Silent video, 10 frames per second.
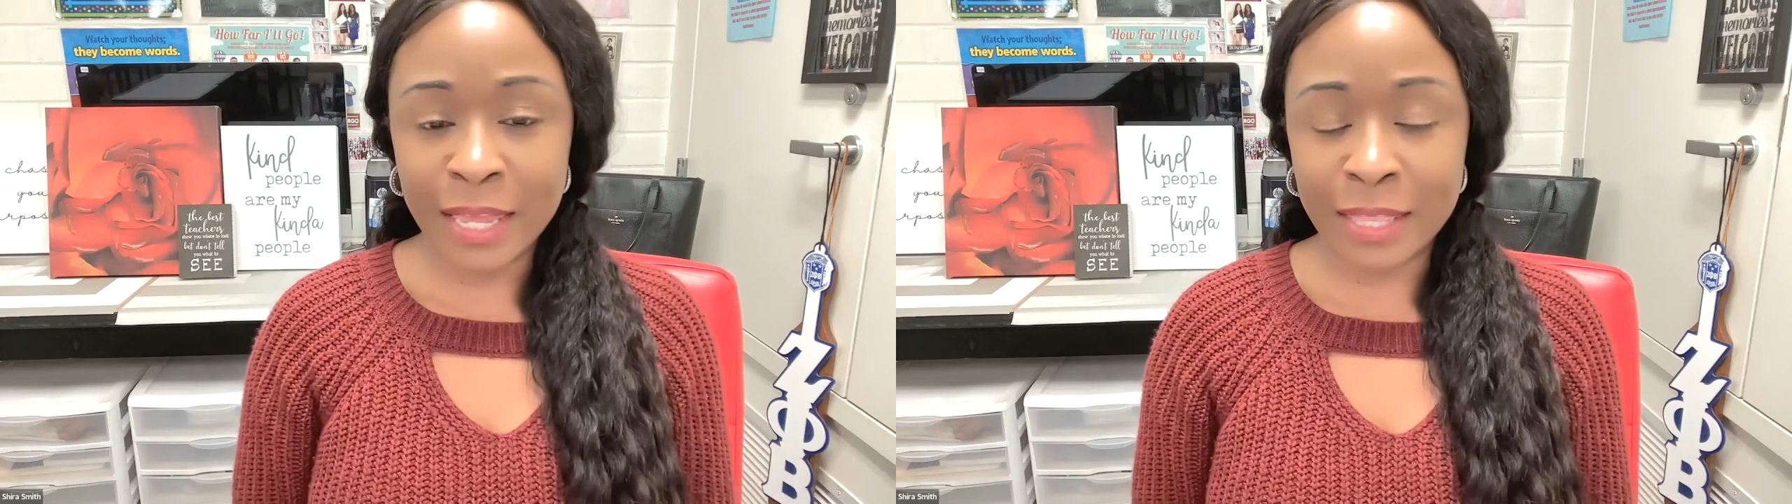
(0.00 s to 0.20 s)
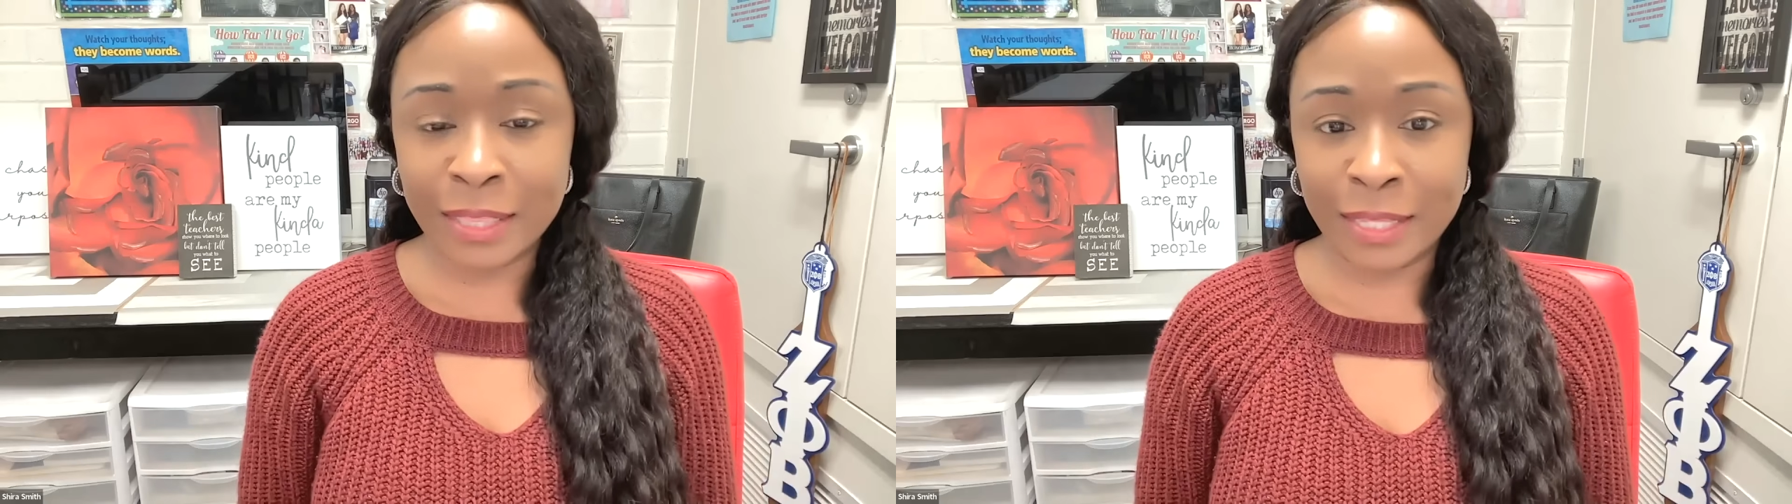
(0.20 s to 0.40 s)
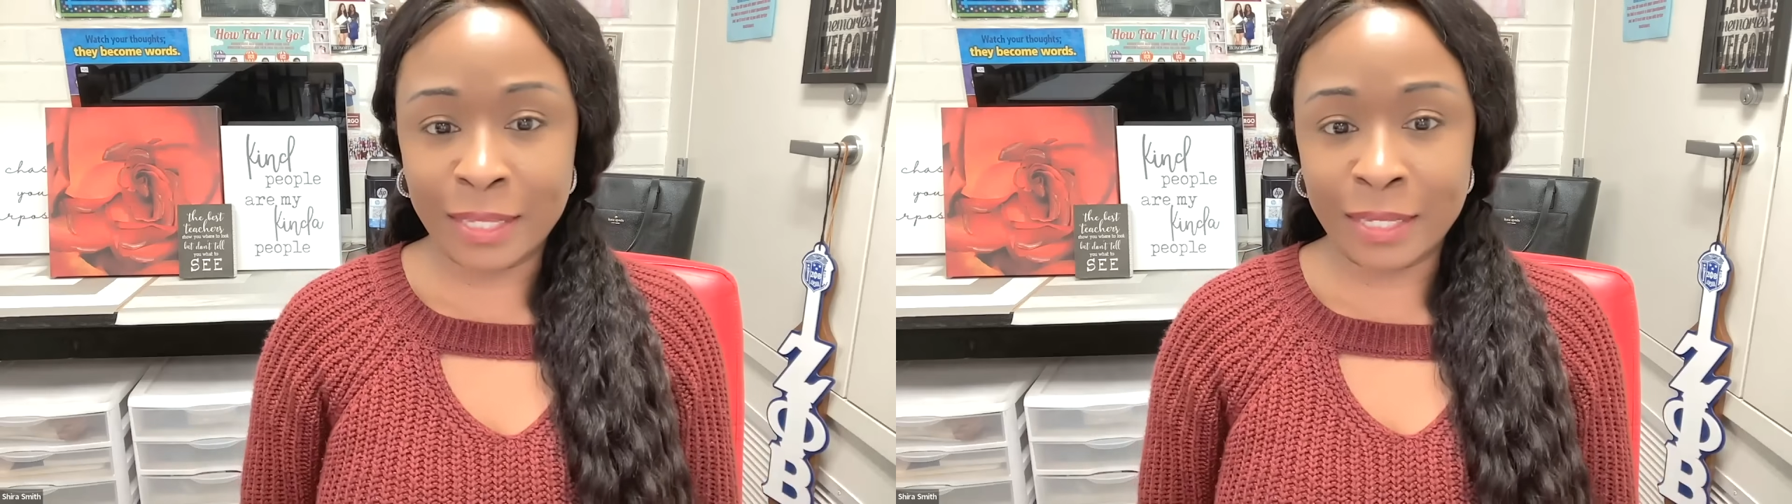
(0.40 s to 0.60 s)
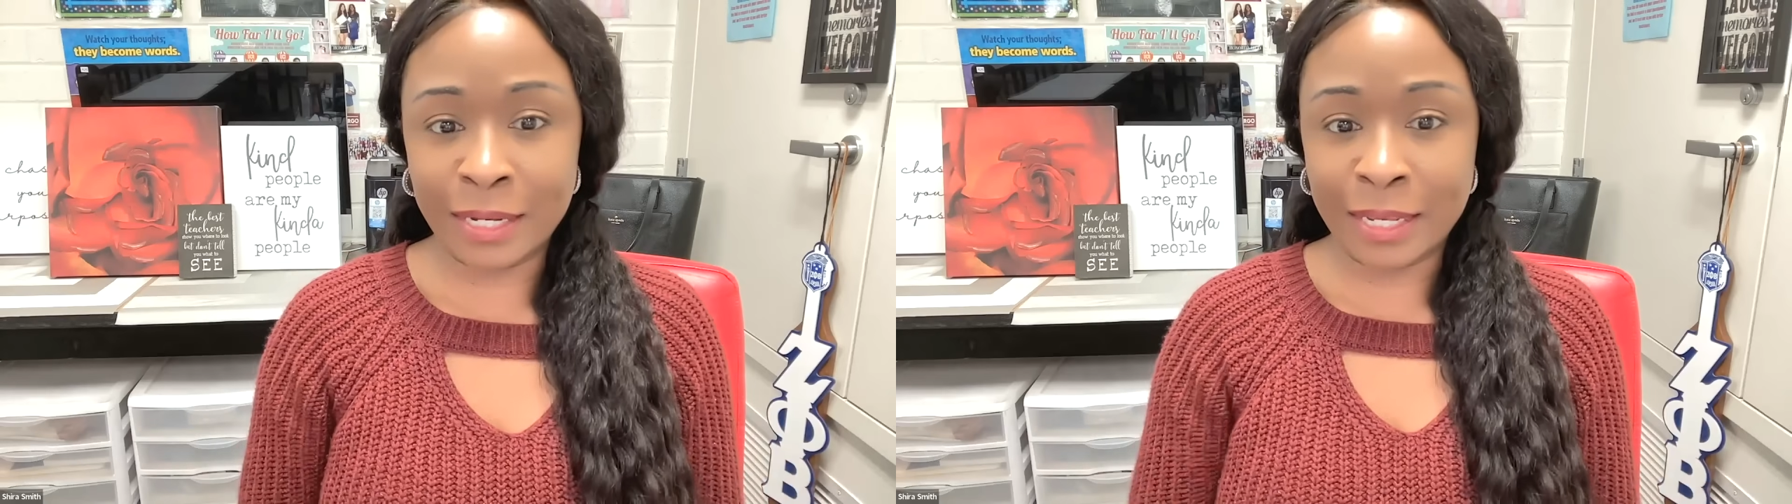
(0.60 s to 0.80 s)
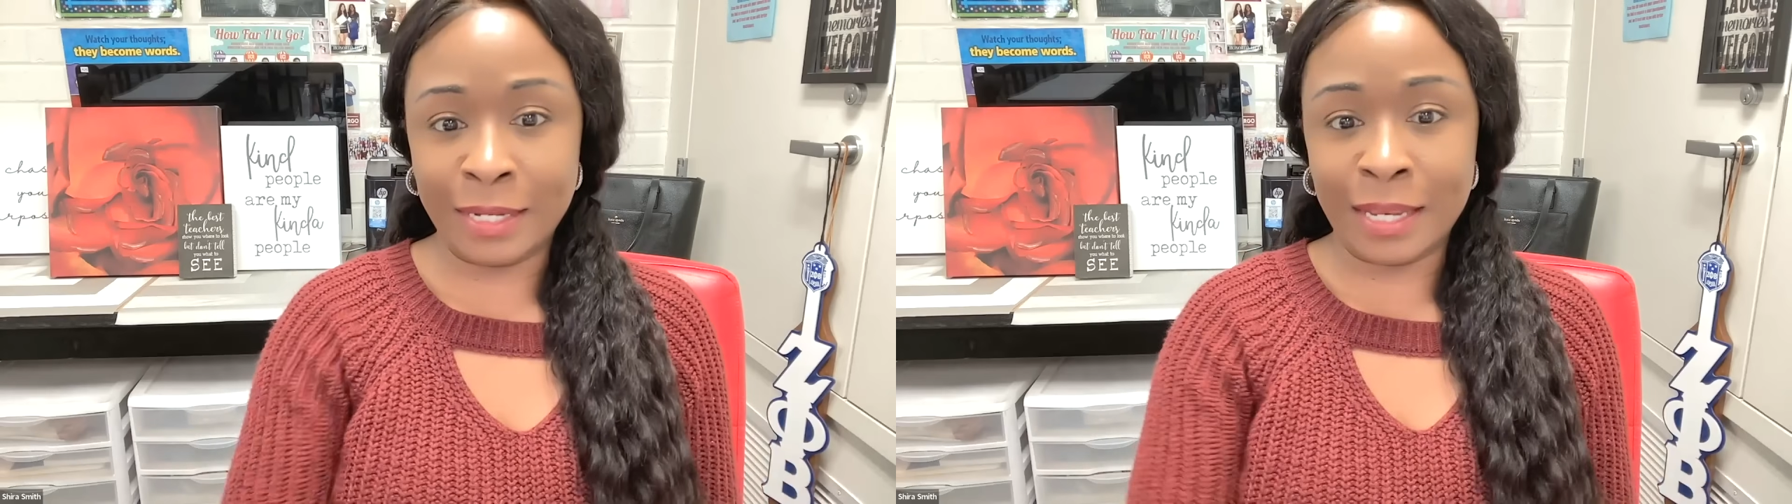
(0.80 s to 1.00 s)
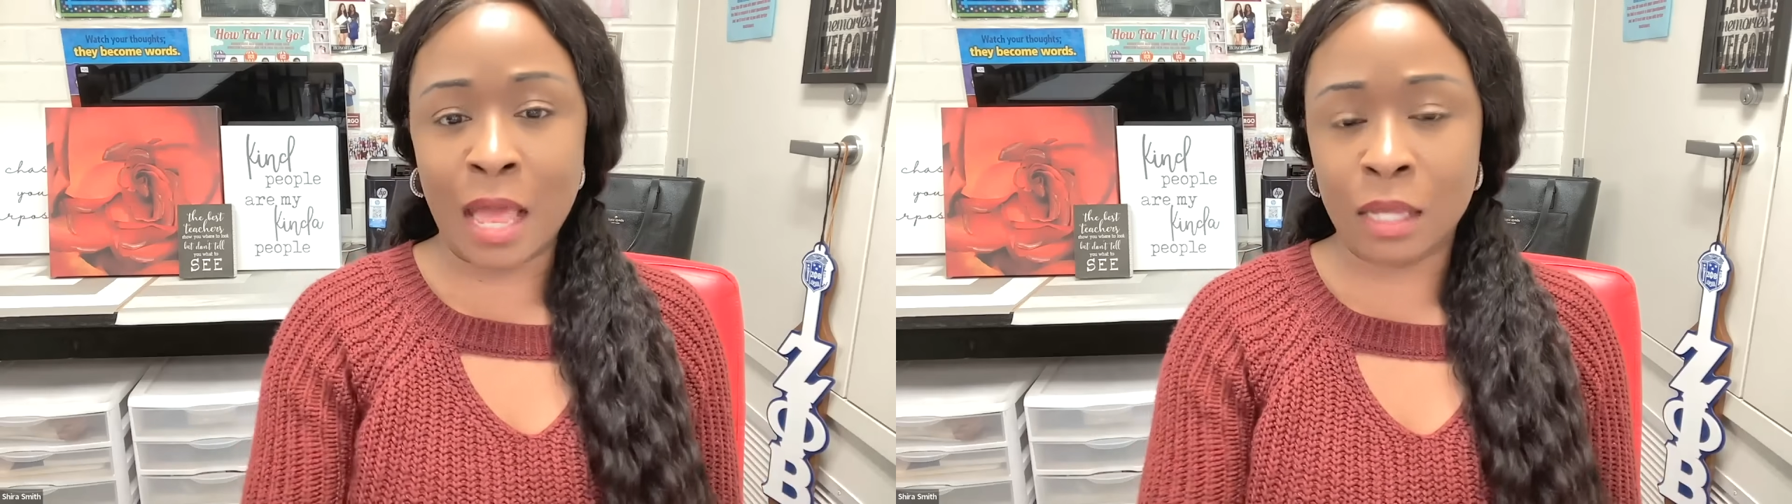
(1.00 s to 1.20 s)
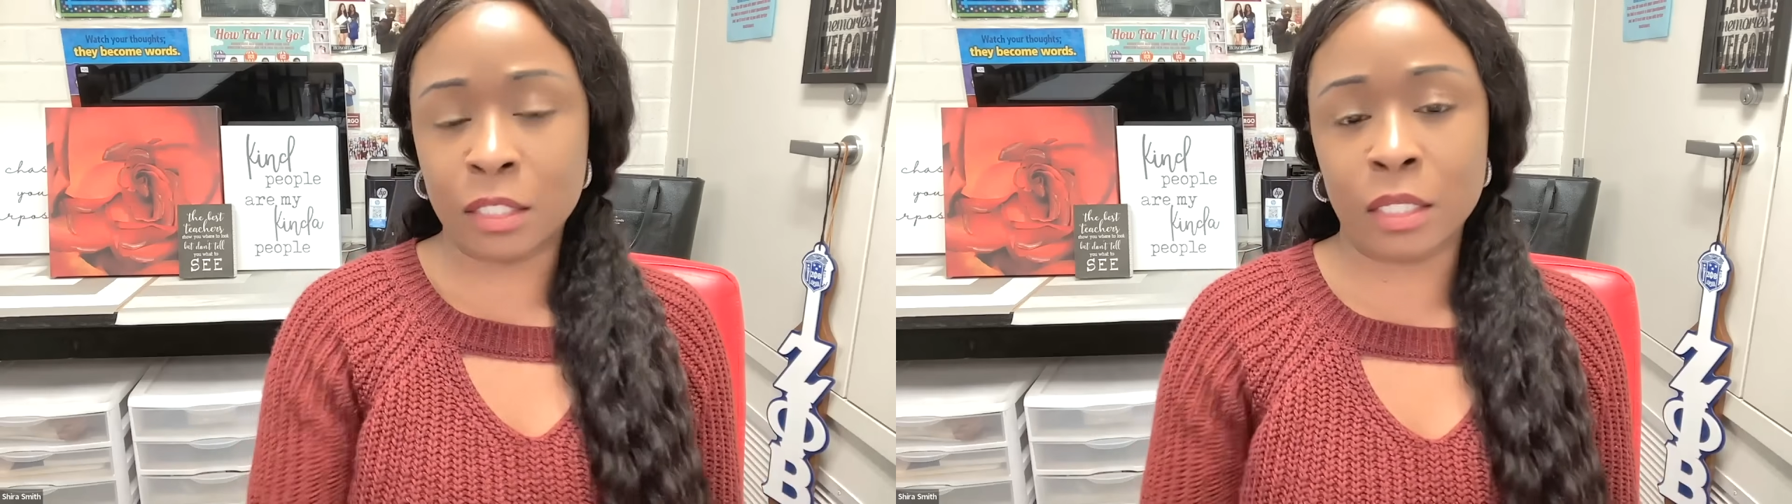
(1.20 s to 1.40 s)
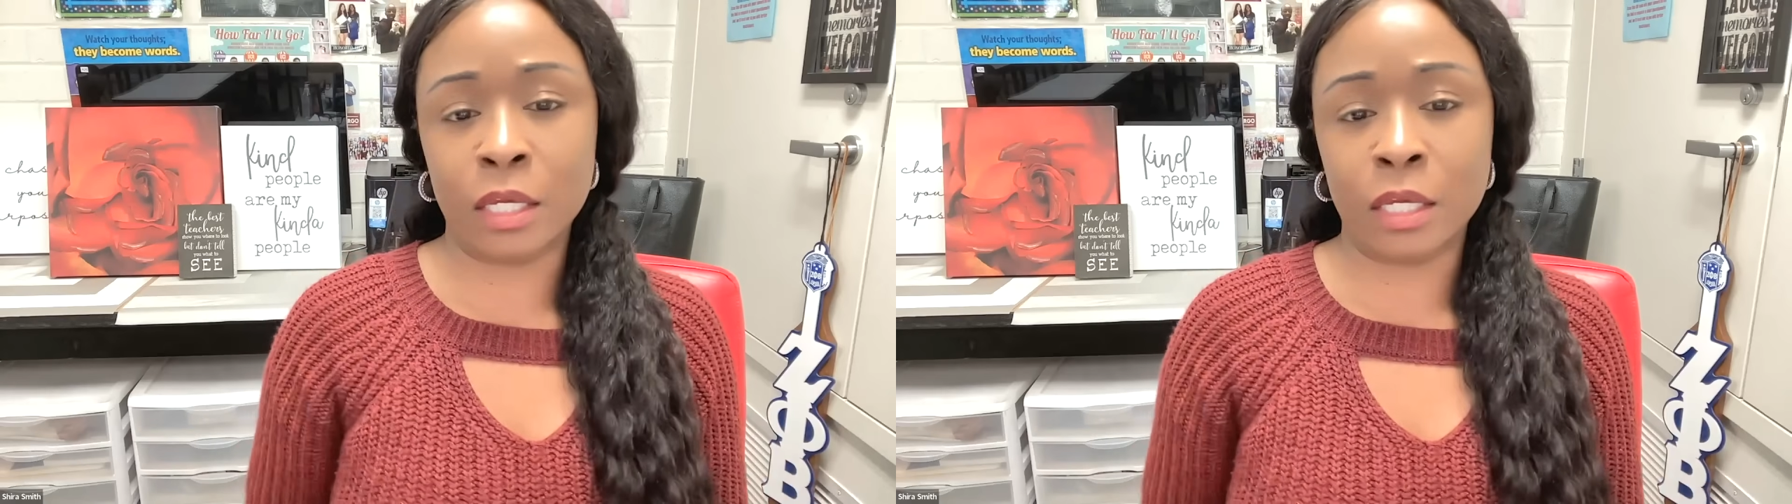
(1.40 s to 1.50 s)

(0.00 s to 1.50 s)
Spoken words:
and then it locks